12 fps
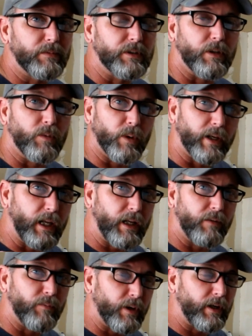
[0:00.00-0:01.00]
So we're
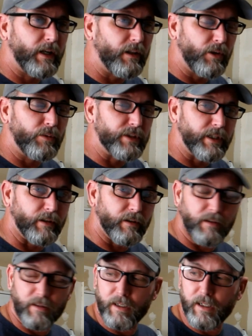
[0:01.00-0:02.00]
getting very close
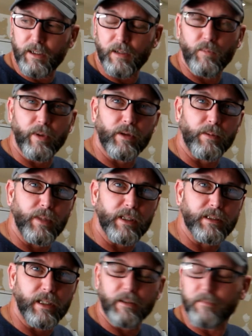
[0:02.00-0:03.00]
here with our
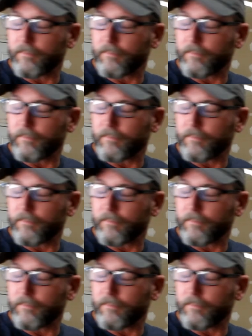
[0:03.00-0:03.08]
Mustang.